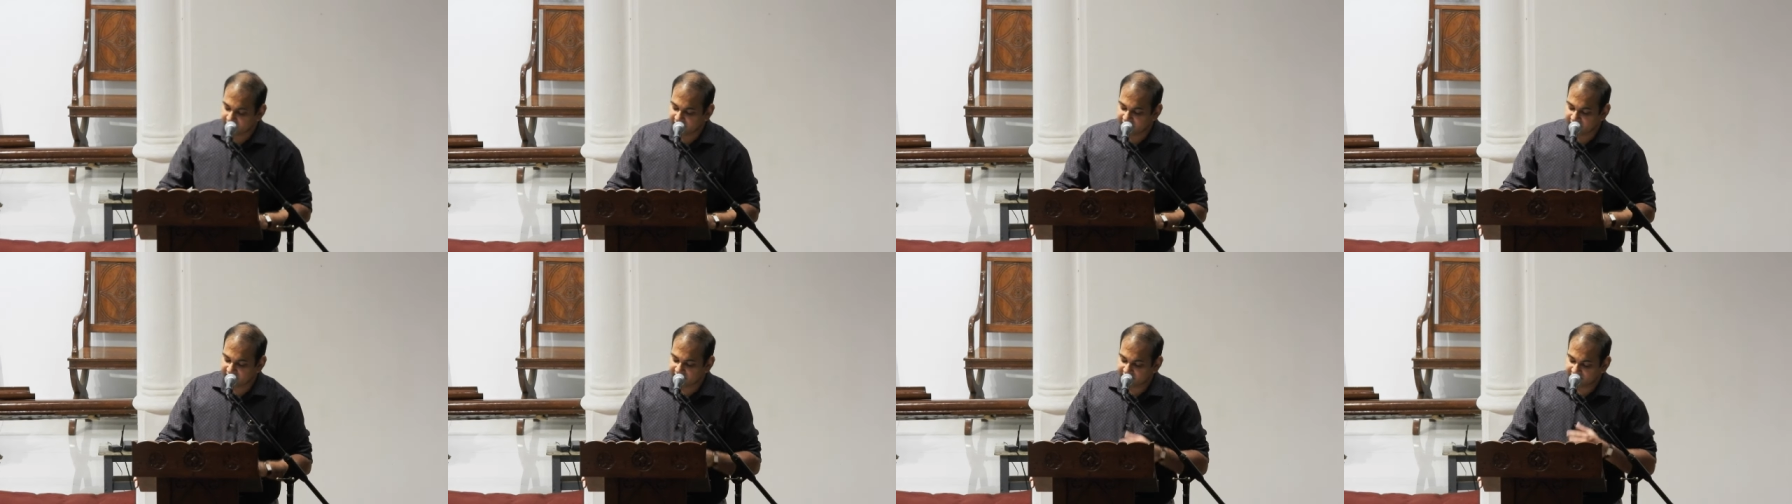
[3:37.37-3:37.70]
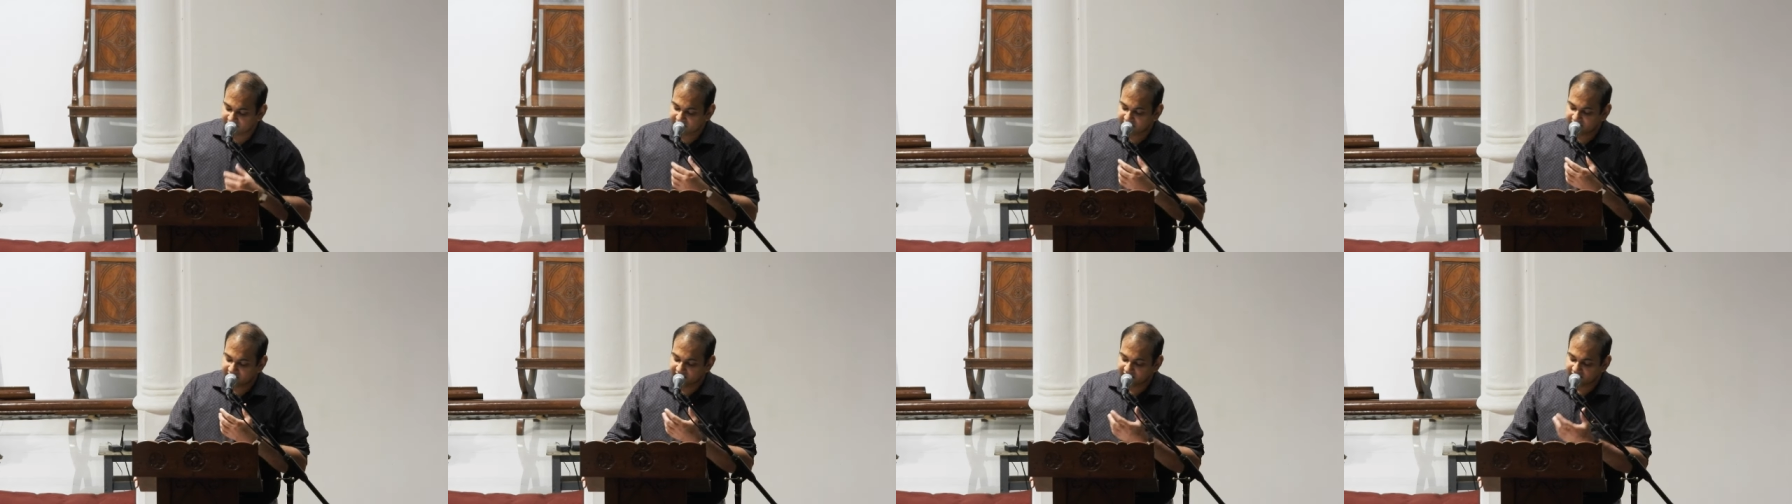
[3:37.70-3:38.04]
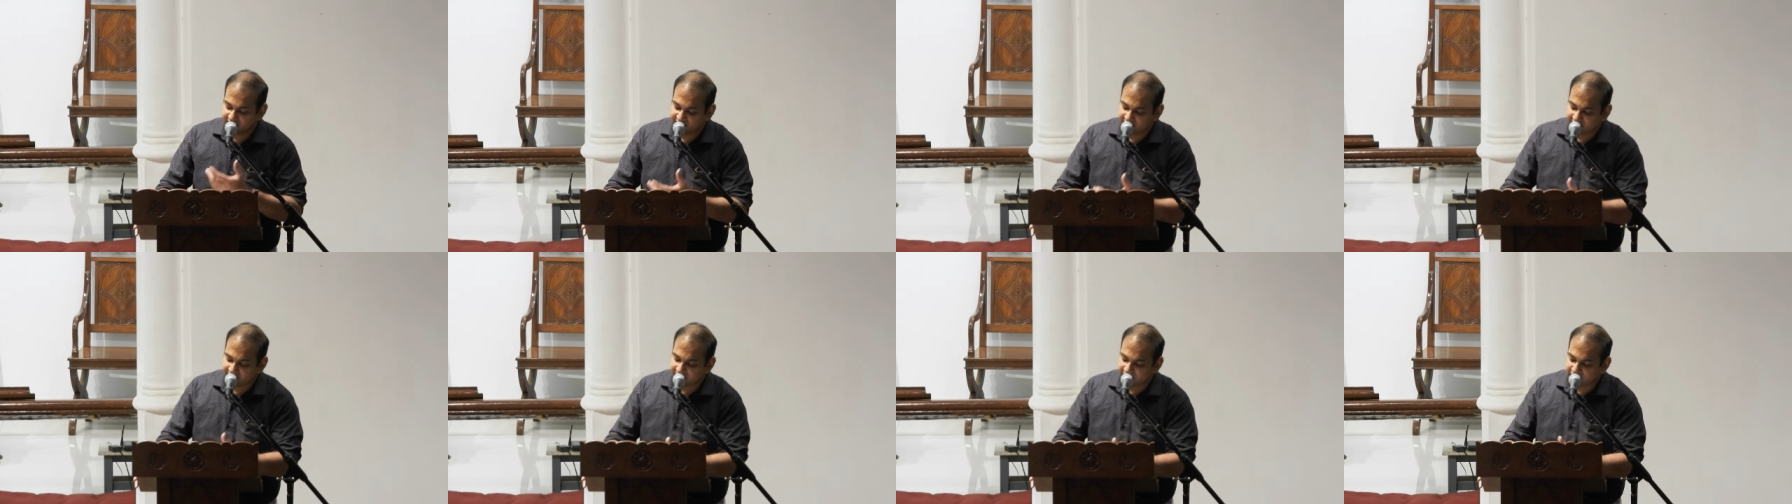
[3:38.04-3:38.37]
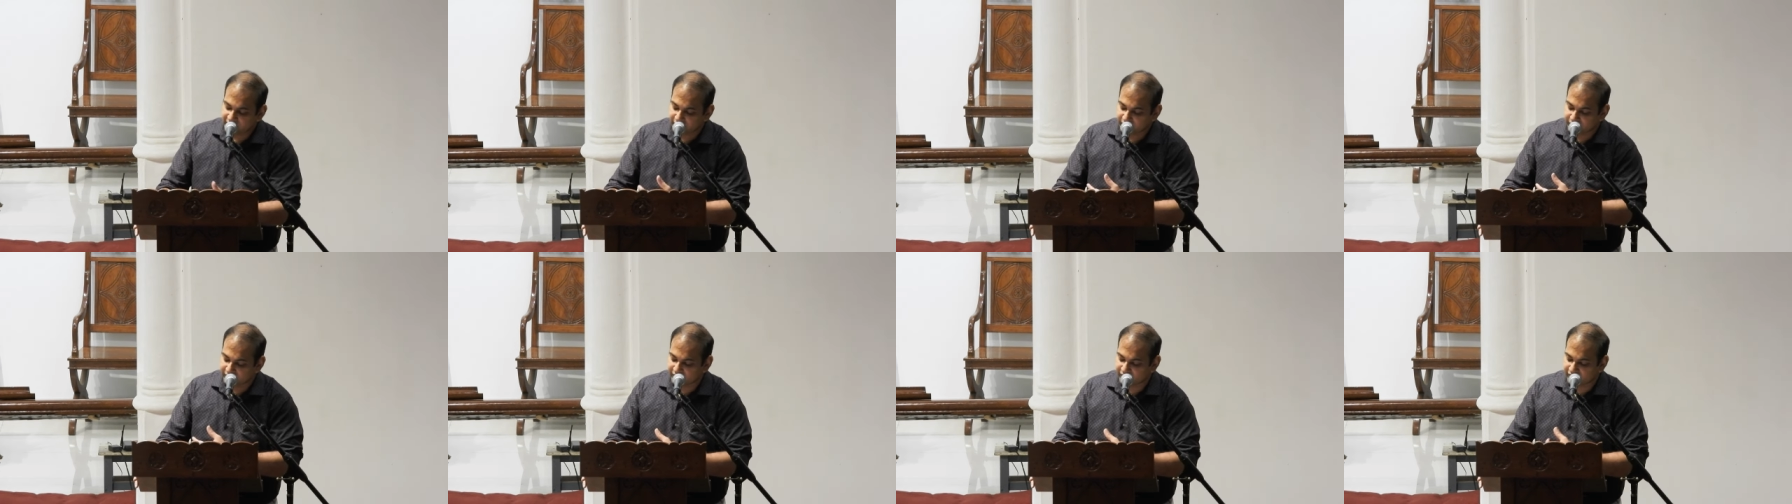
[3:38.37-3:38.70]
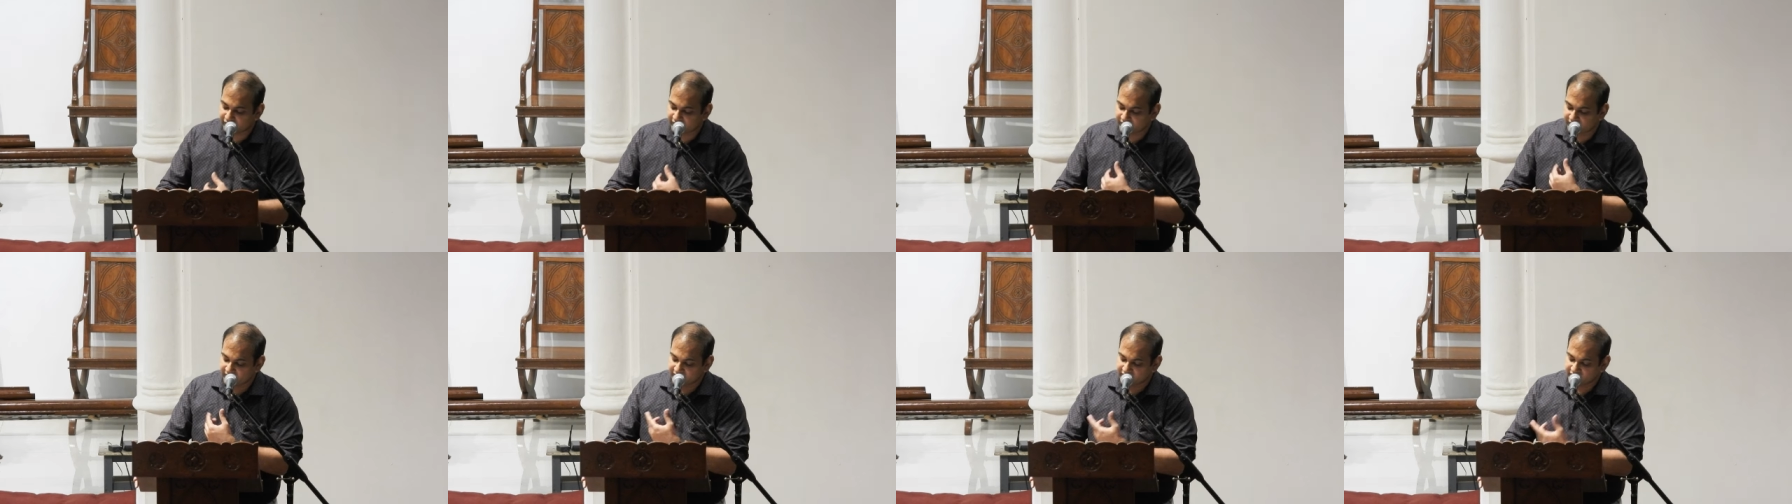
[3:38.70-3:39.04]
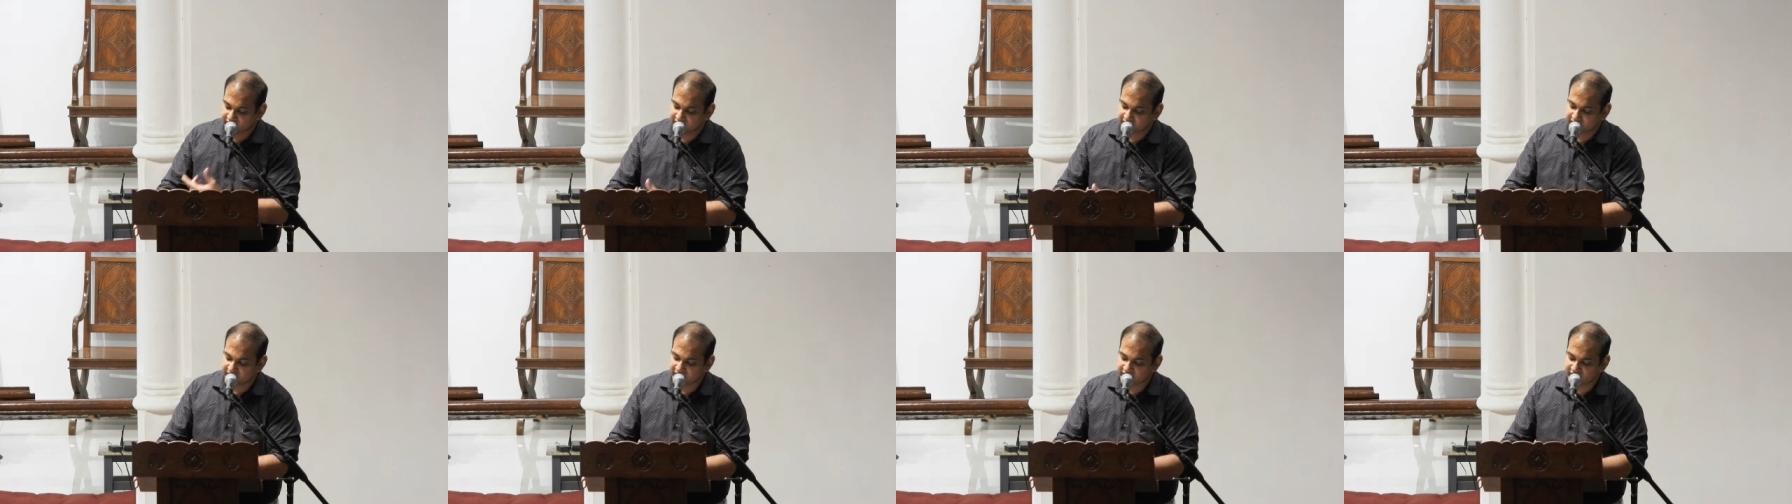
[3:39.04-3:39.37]
it says, The desires of the
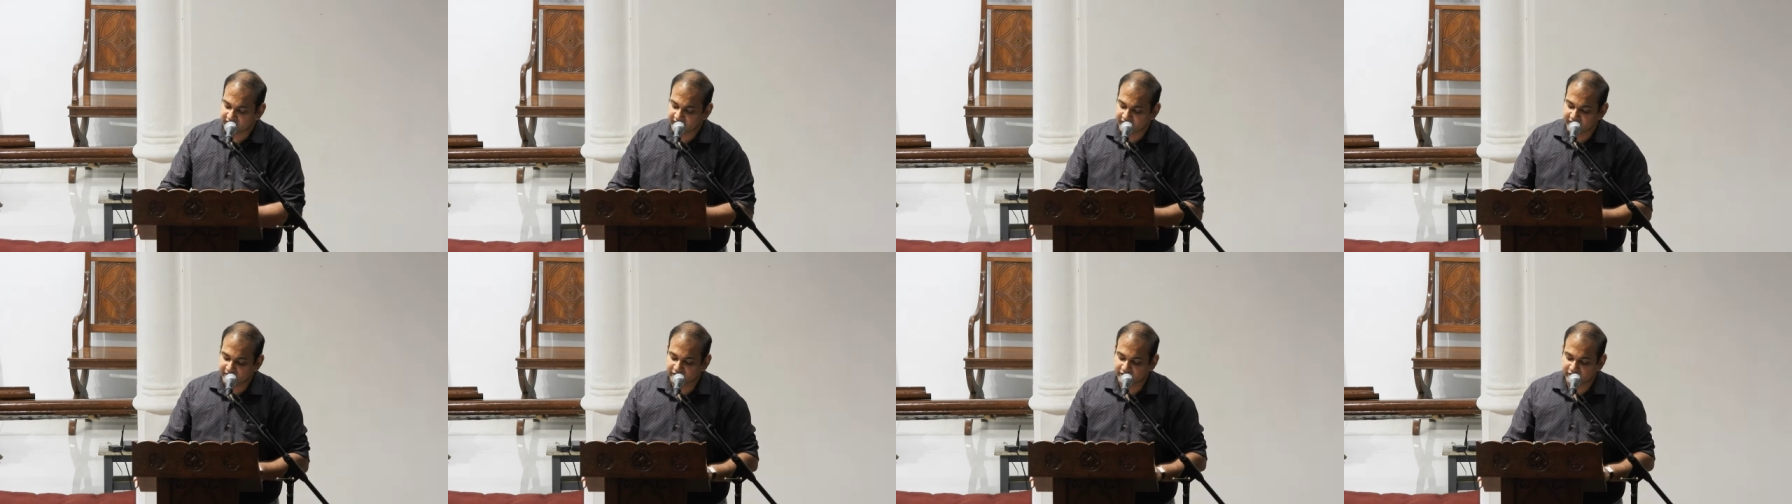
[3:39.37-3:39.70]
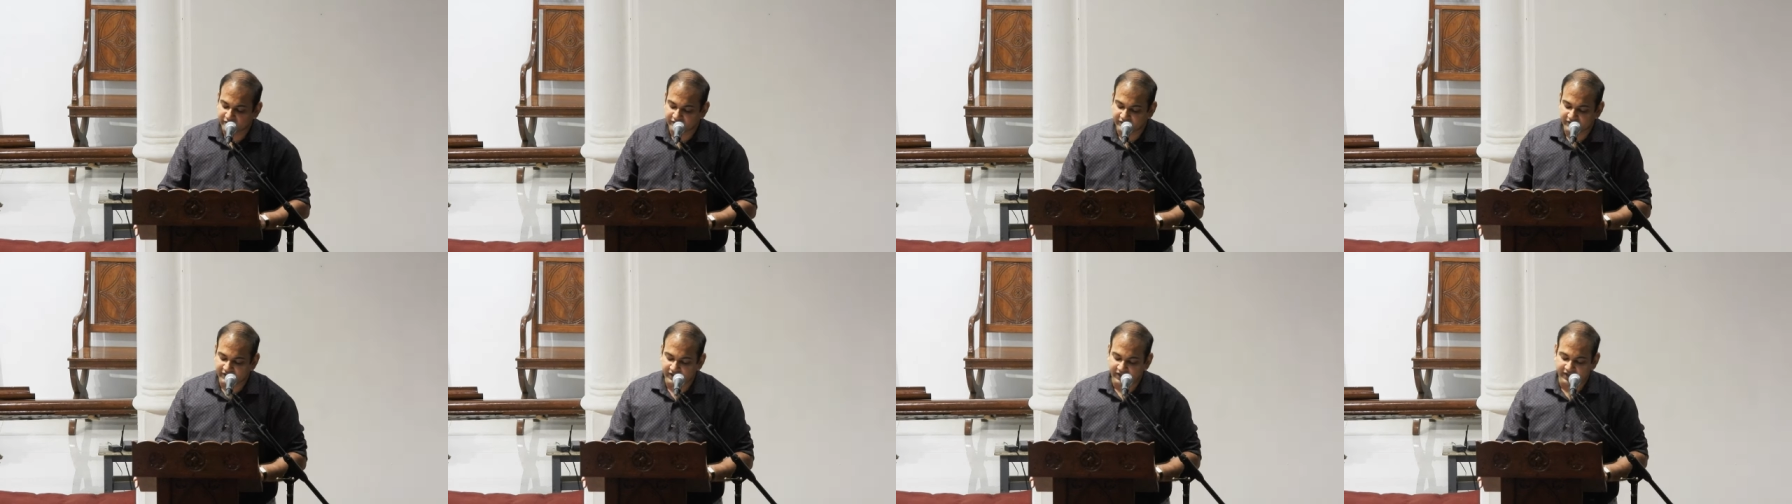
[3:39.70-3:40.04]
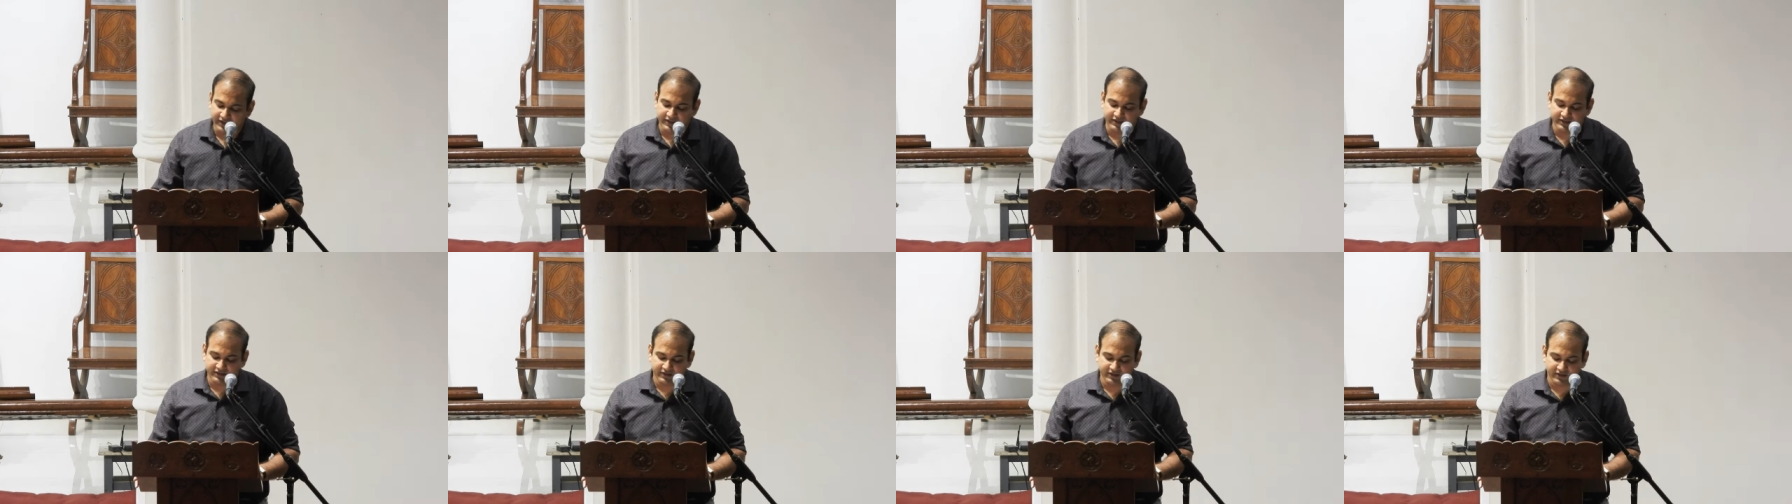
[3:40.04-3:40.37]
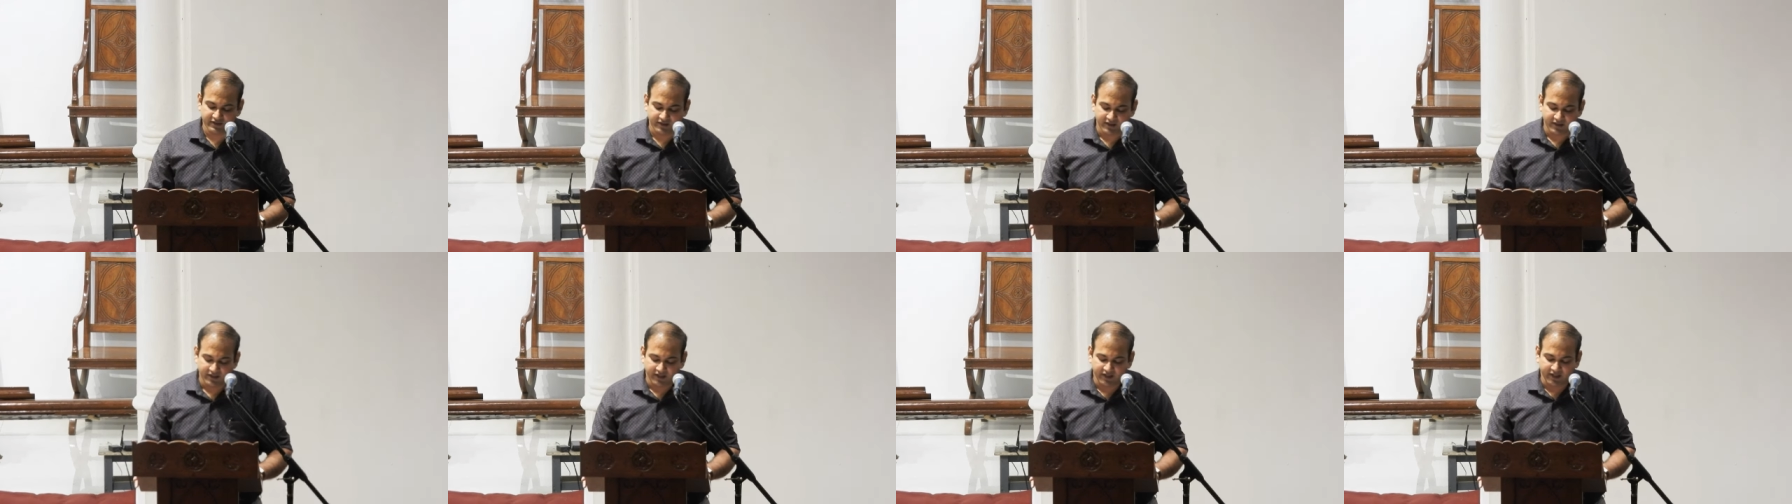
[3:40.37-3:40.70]
flesh, desires of the eyes,